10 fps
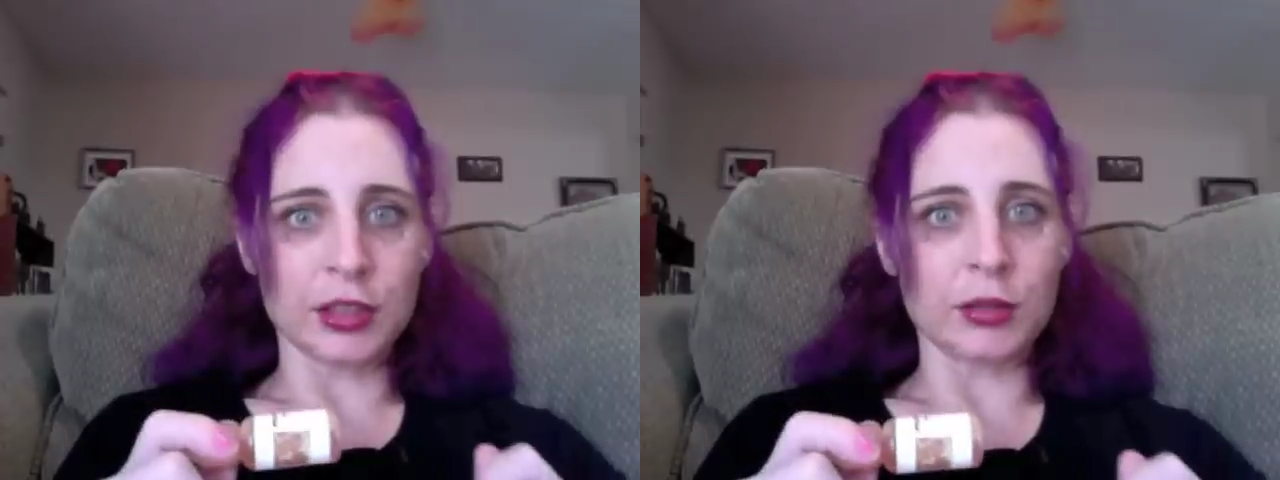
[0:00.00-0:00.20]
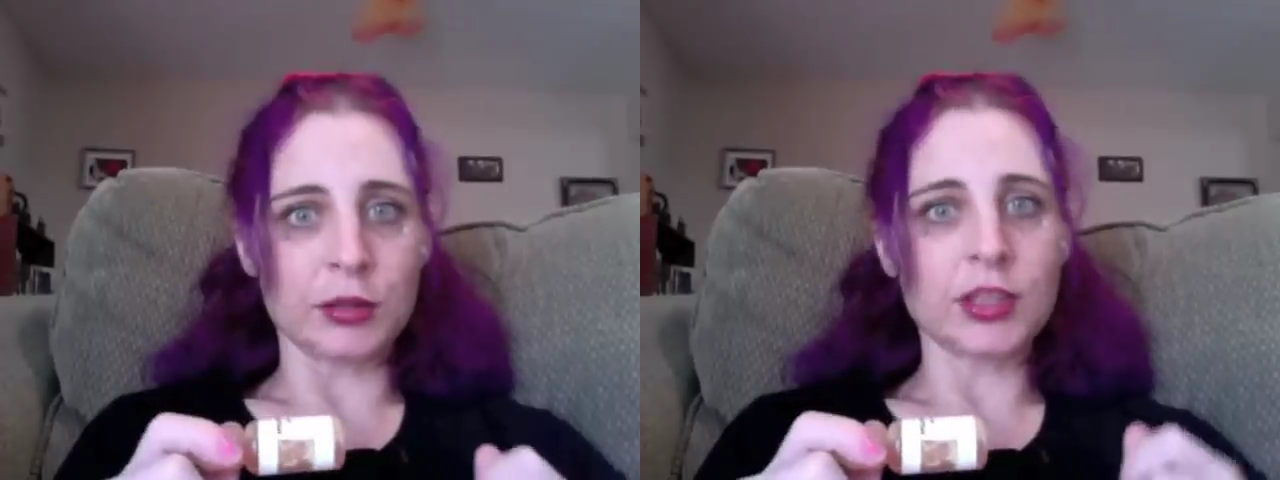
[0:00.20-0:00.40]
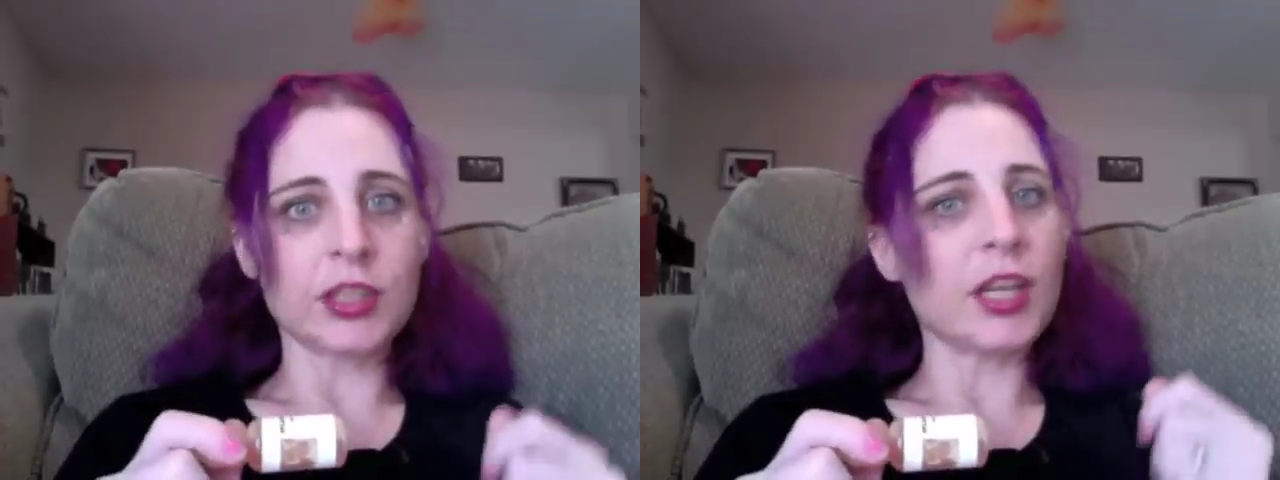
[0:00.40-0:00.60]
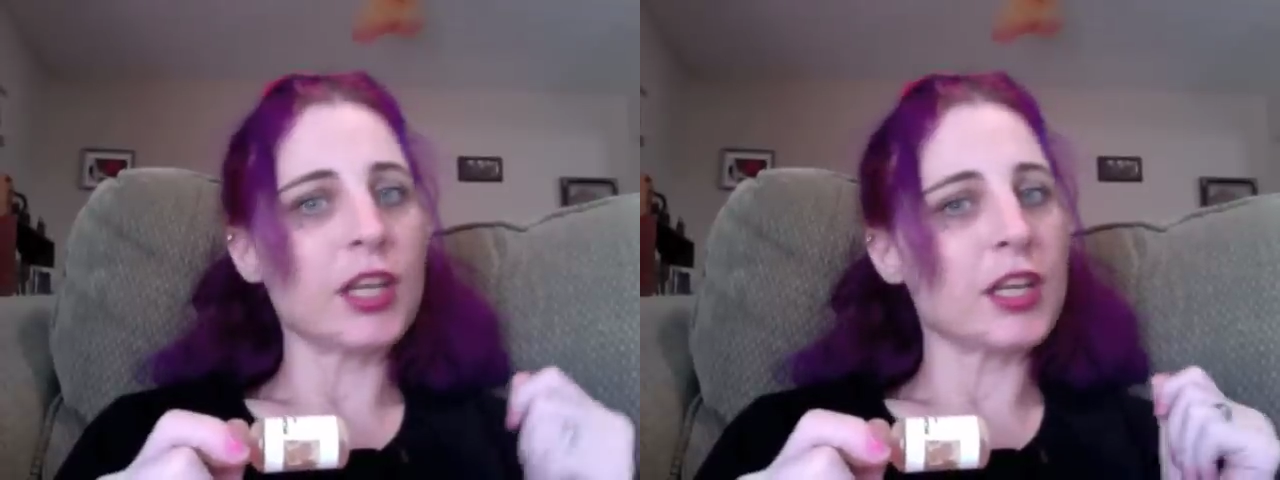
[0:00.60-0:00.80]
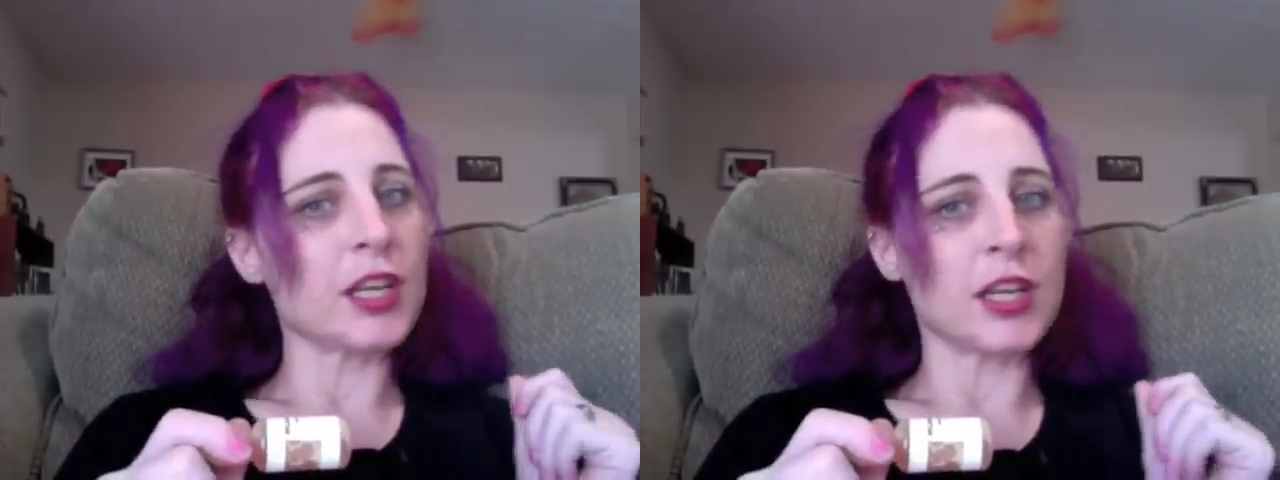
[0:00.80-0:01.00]
juice.
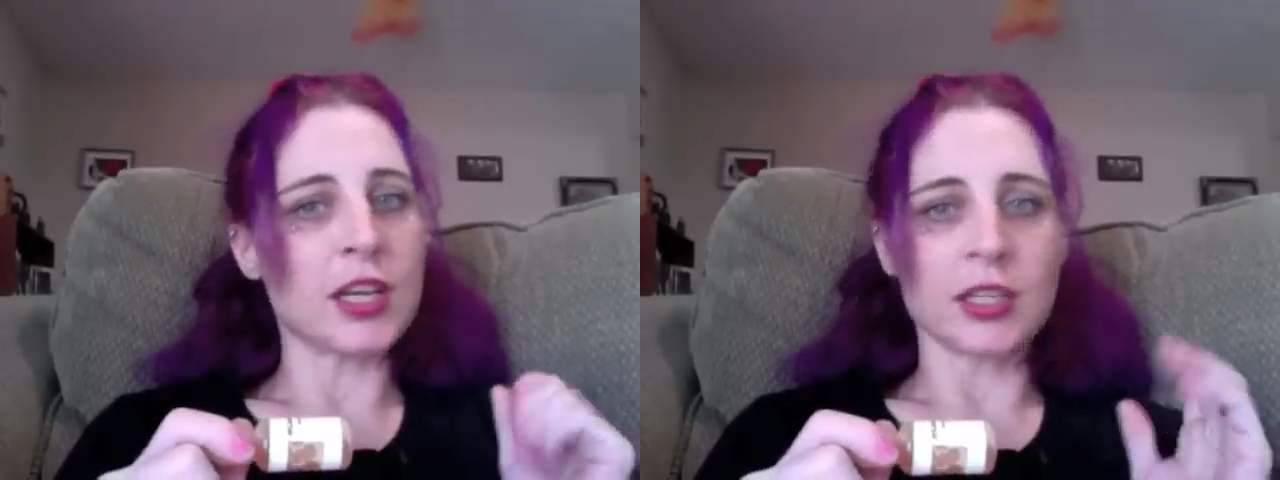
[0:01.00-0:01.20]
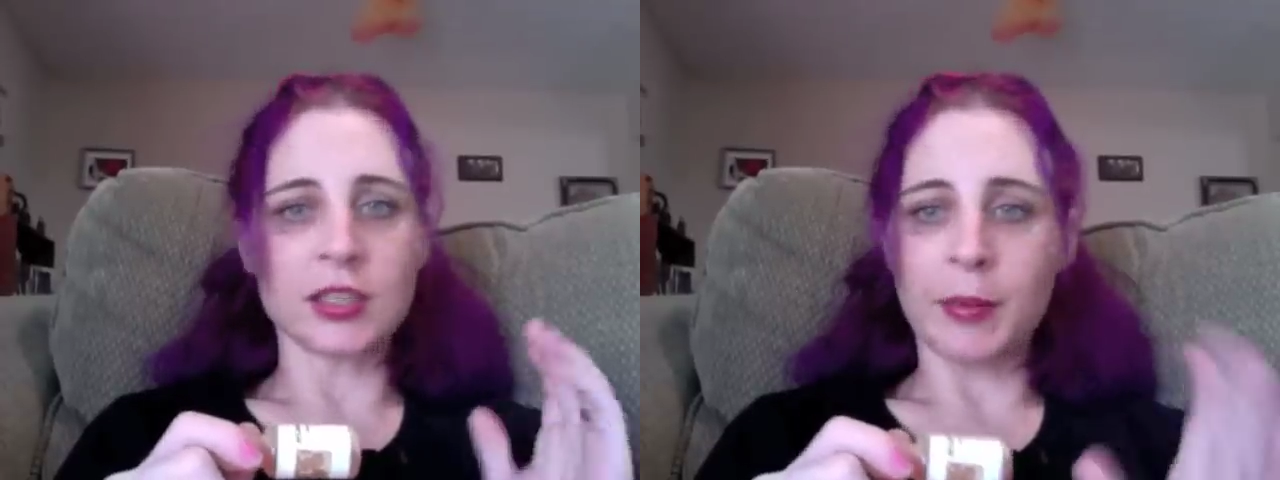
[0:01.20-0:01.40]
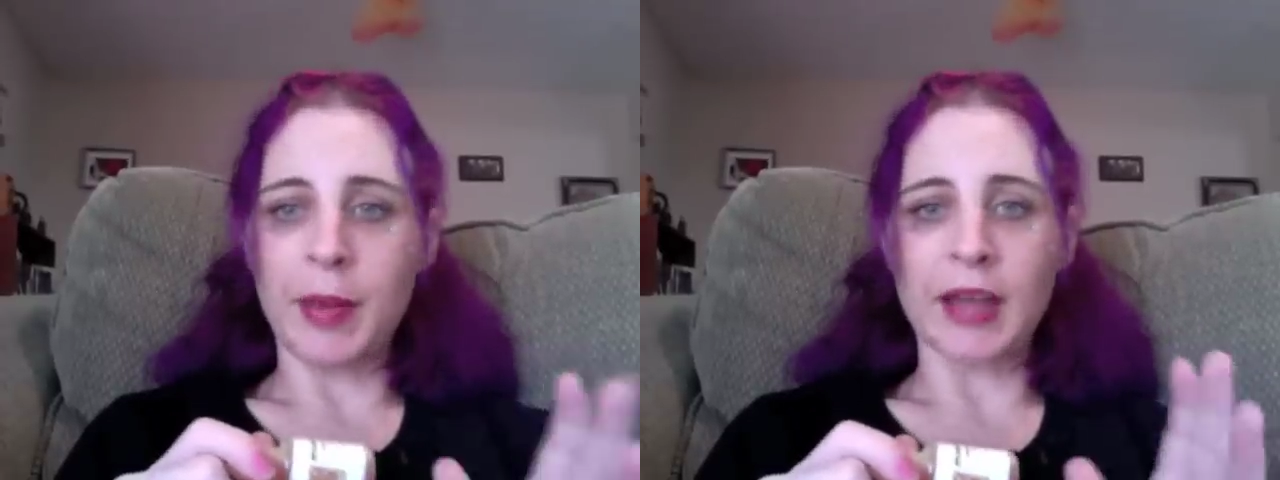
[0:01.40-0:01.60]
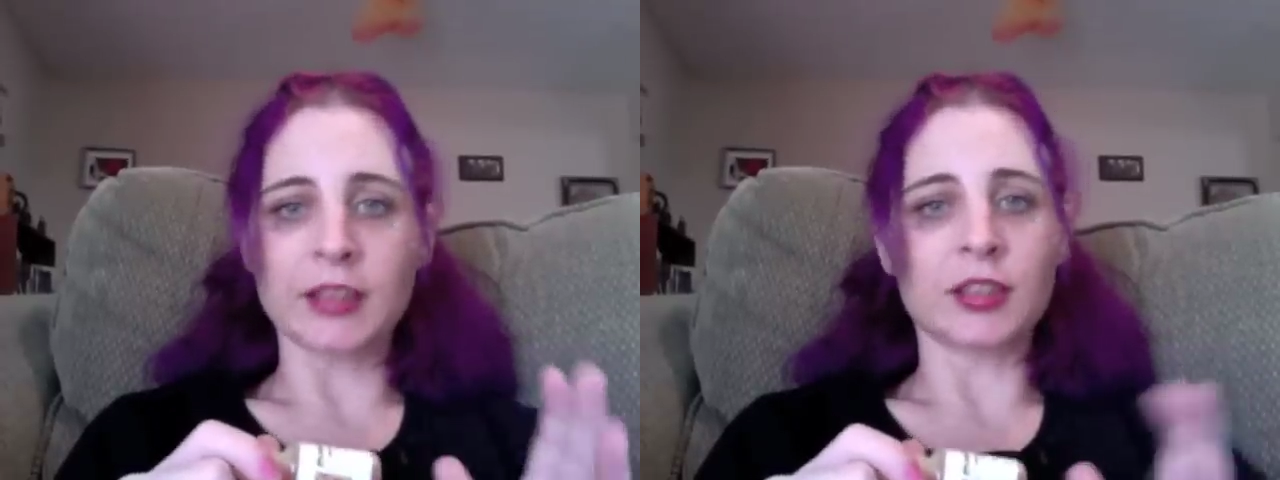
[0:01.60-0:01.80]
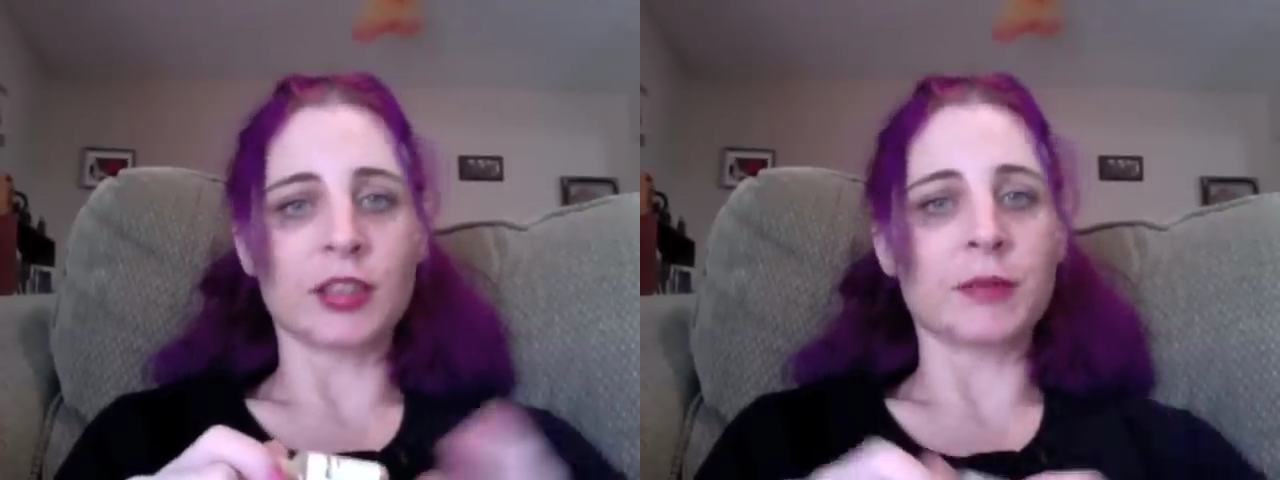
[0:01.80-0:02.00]
He is a
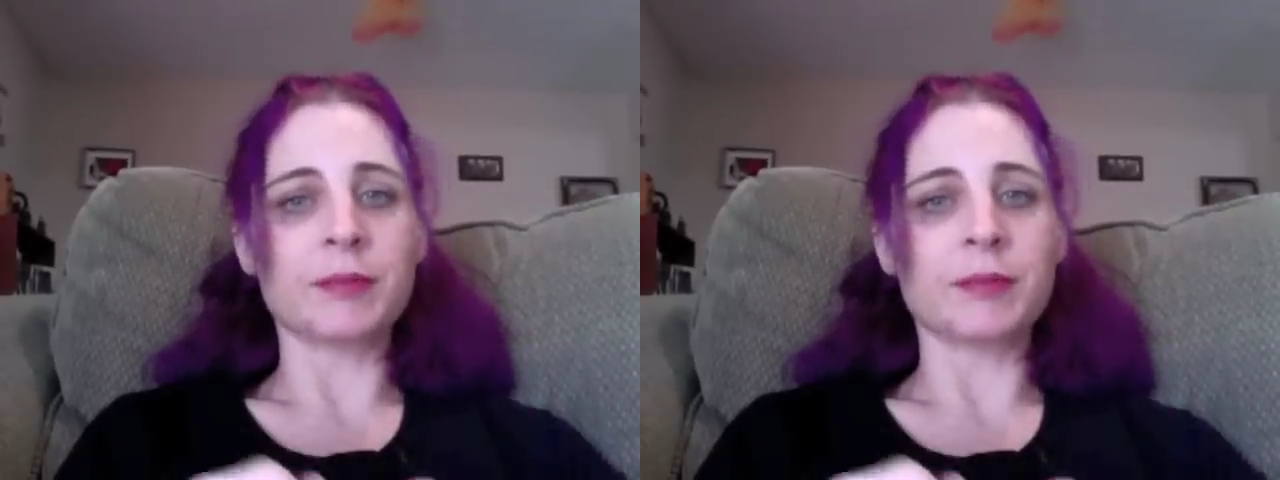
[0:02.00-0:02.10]
master.